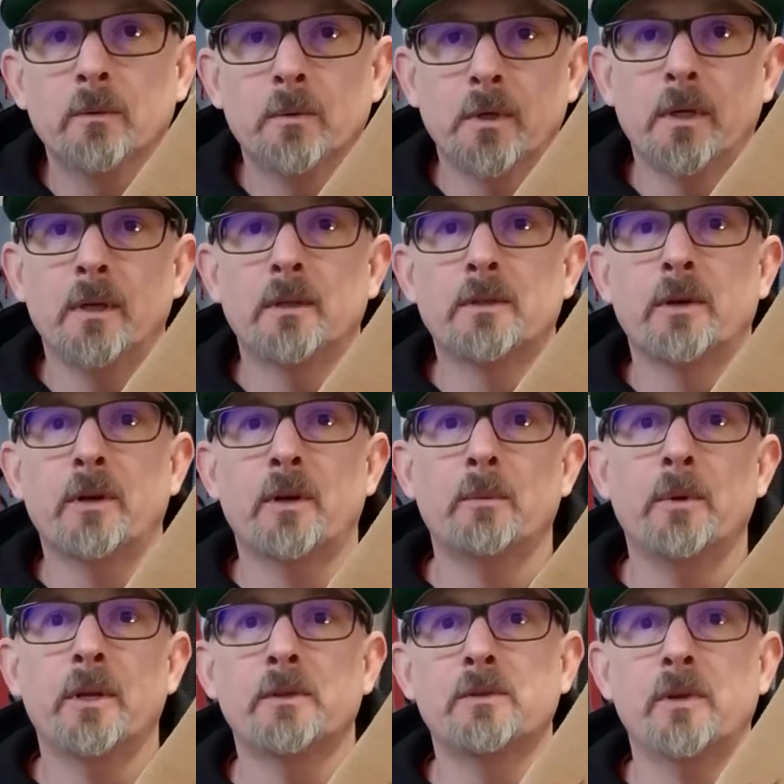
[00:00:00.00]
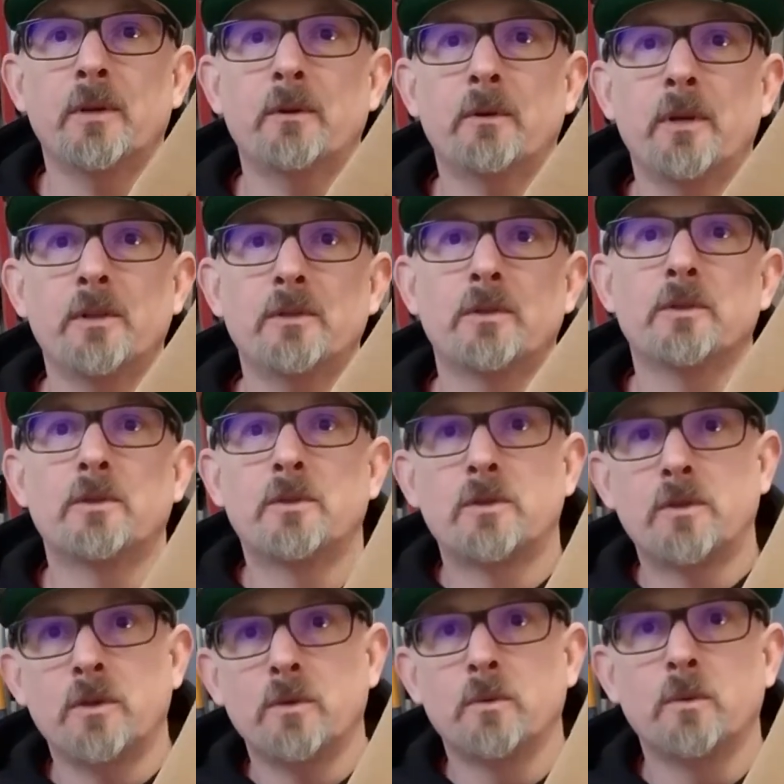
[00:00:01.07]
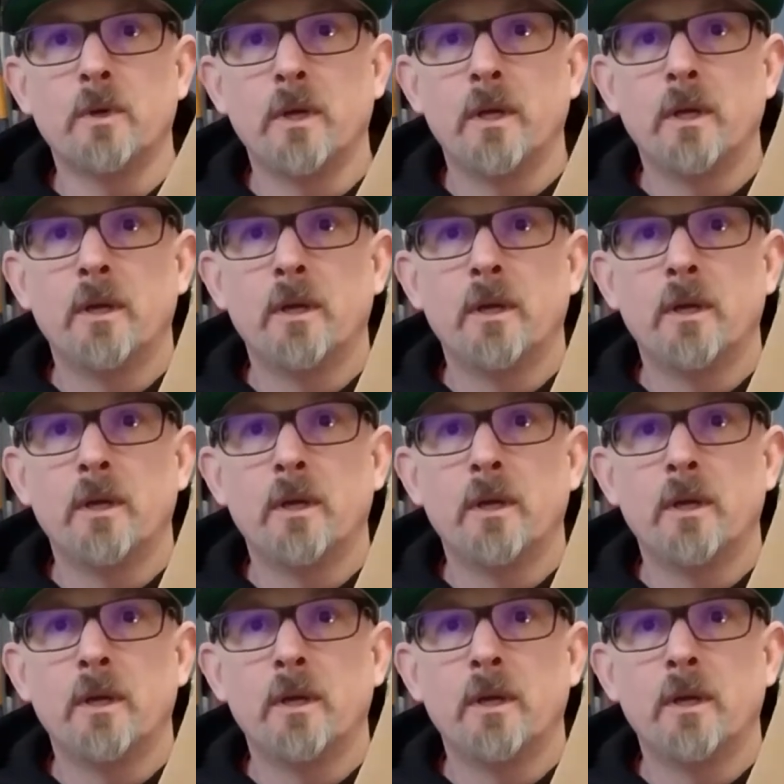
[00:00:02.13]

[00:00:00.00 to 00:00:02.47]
We're going to talk about Generation 2.